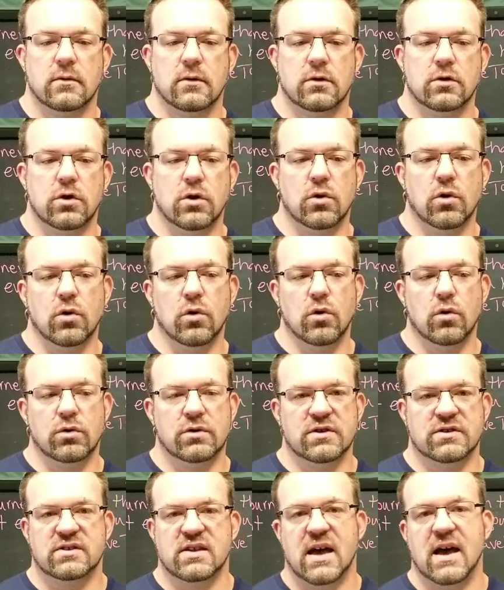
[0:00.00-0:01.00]
you
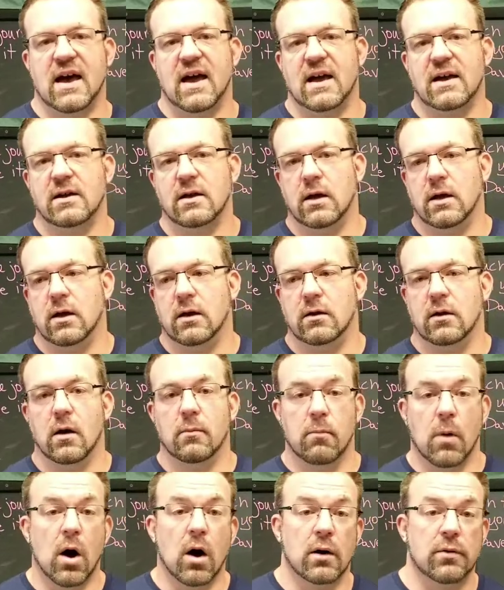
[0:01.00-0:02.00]
decide in a
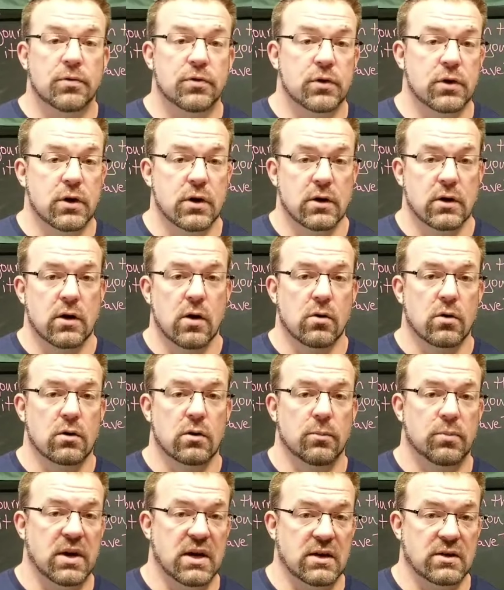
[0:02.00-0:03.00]
month you're going to go to
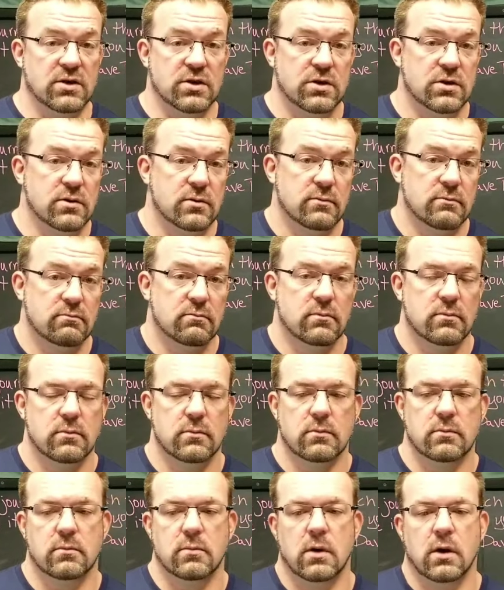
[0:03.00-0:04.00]
the beach.
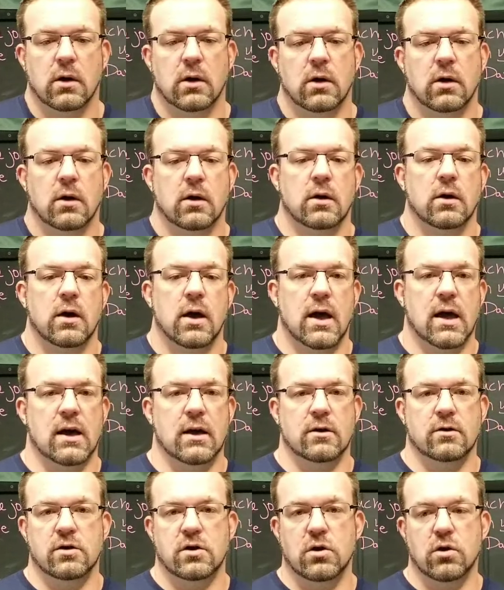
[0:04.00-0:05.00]

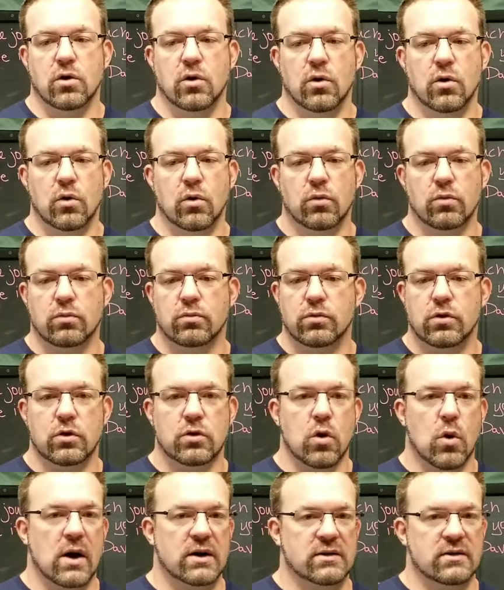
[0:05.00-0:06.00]
And you
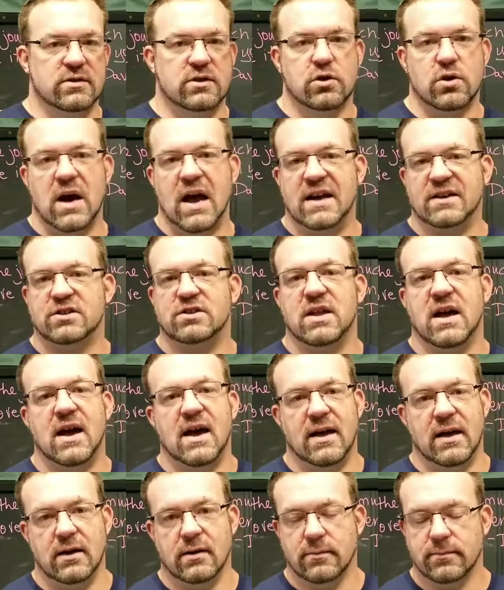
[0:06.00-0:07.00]
go on this crash
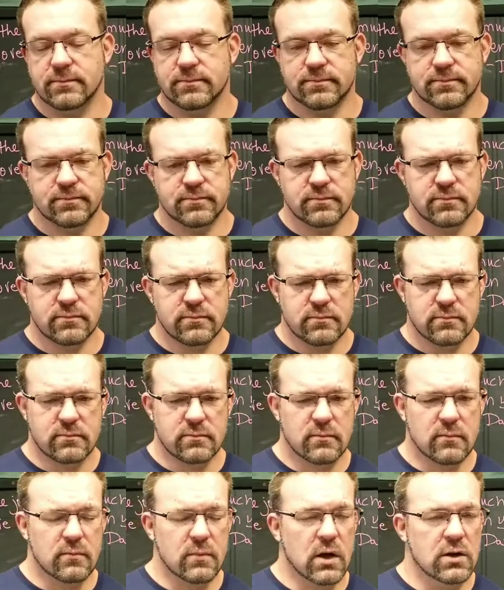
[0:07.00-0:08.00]
diet
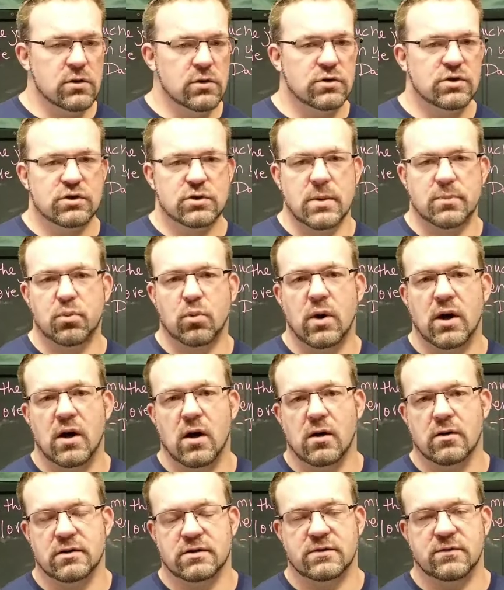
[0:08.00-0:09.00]
and you strip away
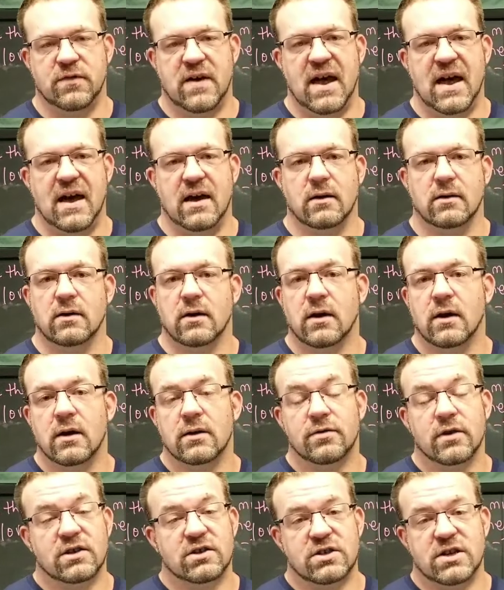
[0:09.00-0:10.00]
all this fat,
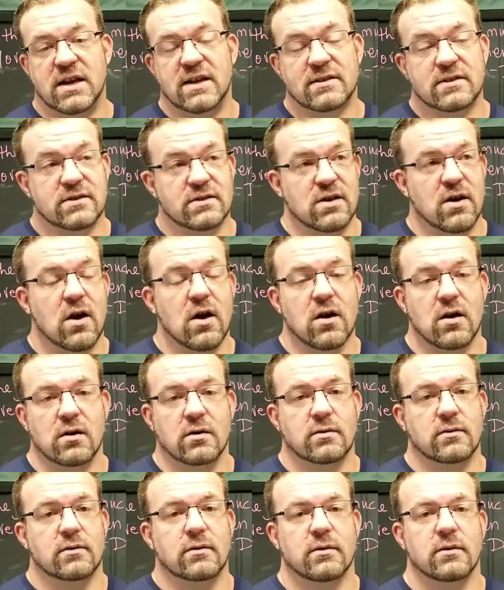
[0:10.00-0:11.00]
the chances
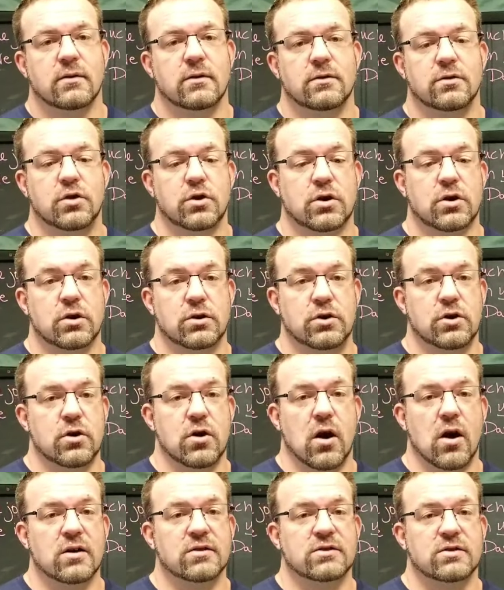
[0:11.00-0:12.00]
are
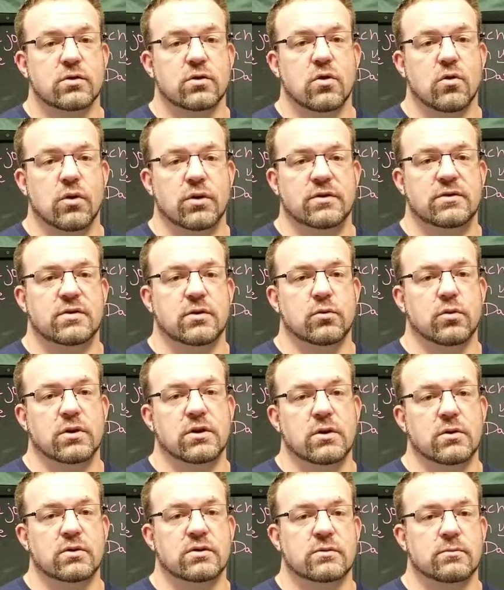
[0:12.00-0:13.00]
you're also going to
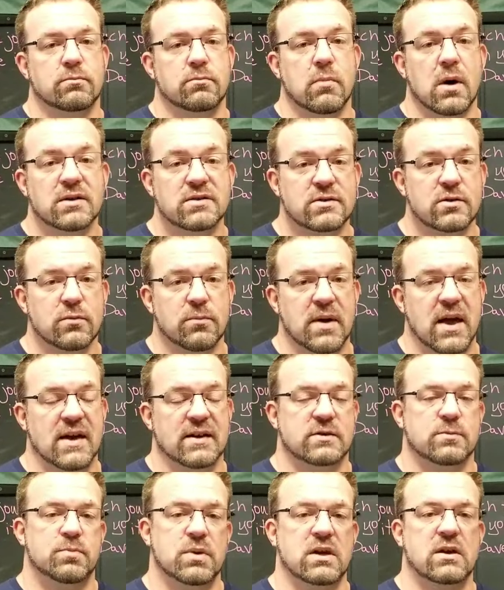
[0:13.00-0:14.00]
reduce muscle
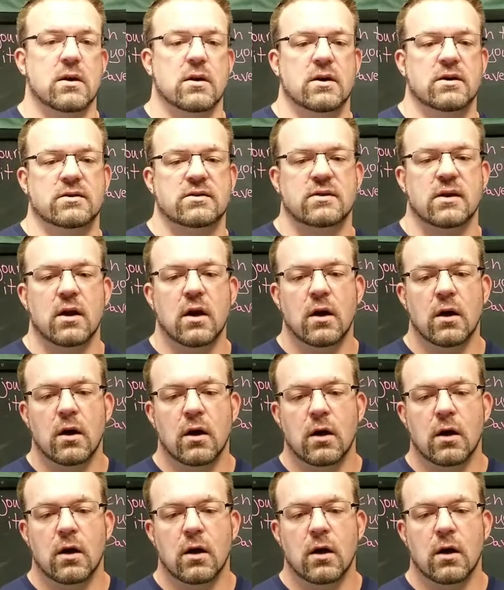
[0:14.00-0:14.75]
mass because